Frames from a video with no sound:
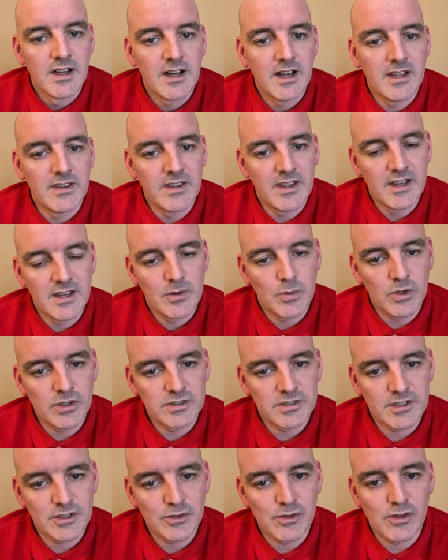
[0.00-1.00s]
And then
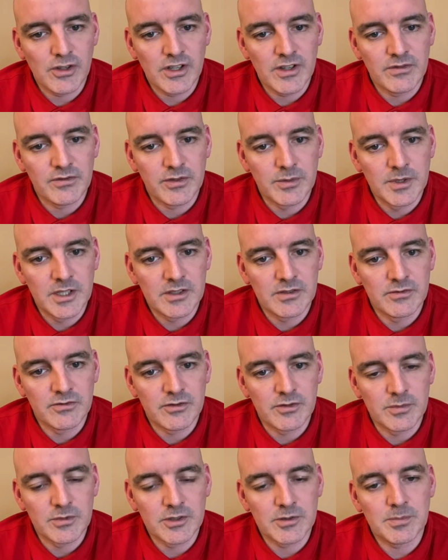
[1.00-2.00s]
once I'd got the information
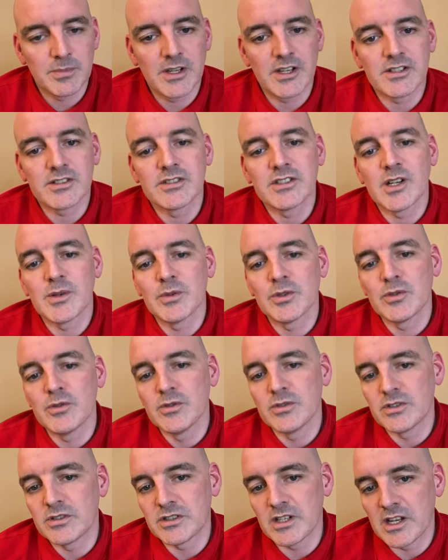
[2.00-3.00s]
from this person, I would go
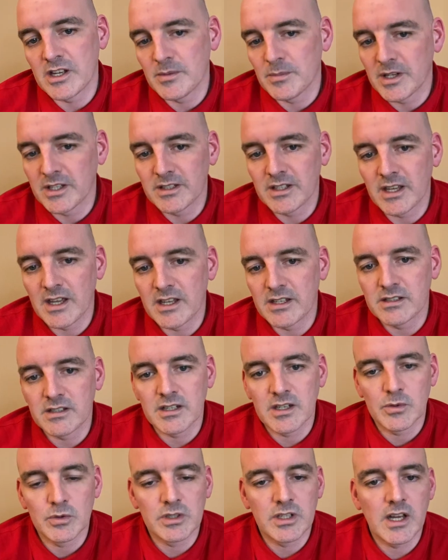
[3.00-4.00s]
and sit at my desk
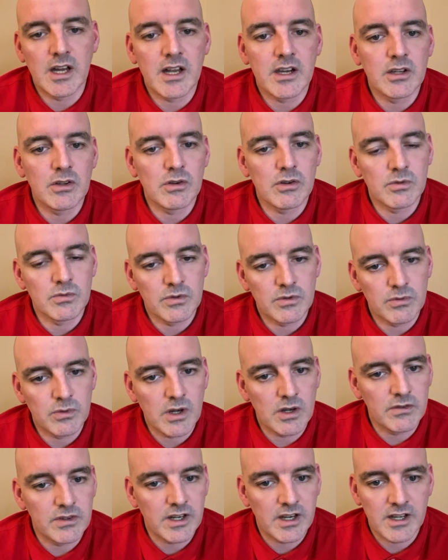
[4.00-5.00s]
and I would carry on with
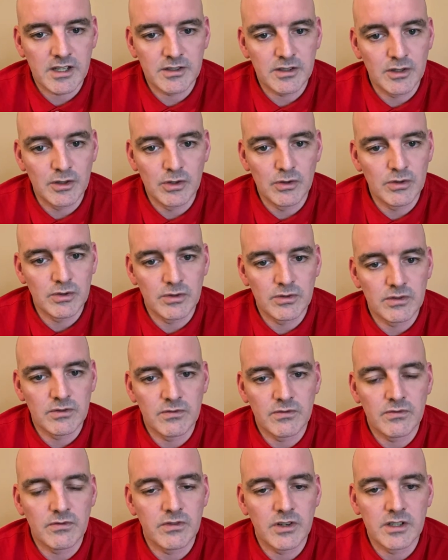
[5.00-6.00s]
whatever I had to do
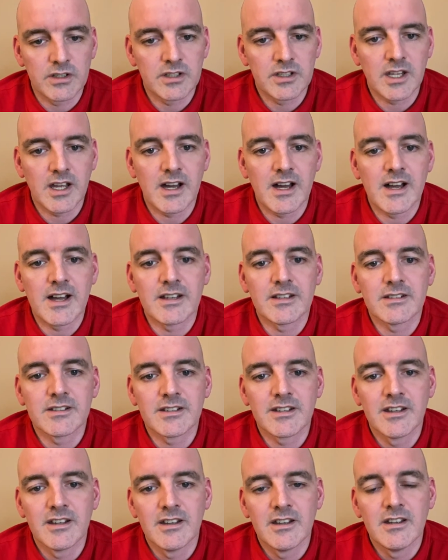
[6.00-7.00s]
for the
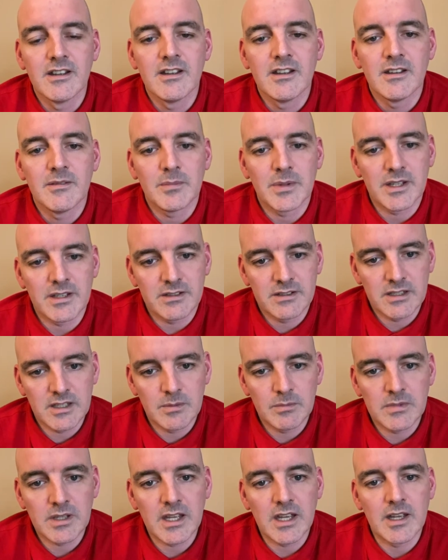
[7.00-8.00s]
task. But at the
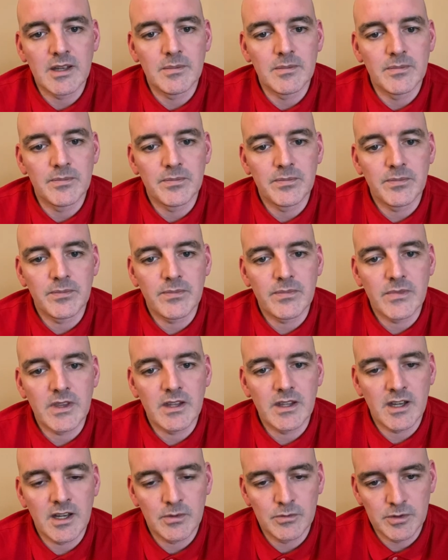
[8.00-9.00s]
same time,
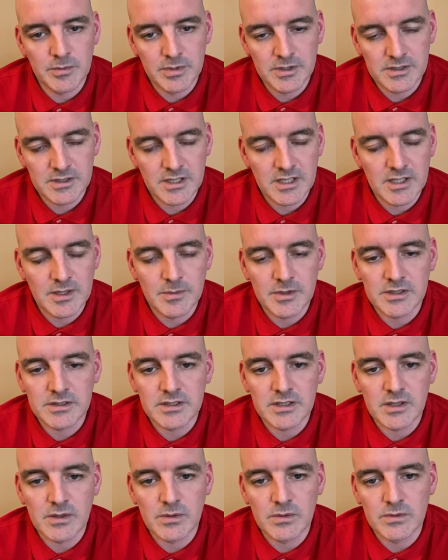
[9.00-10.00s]
I would be saying to
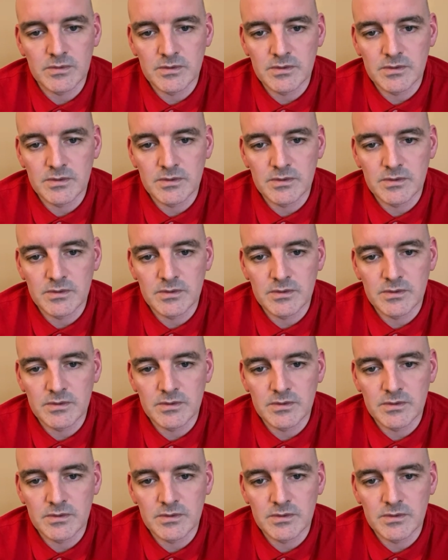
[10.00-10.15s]
myself,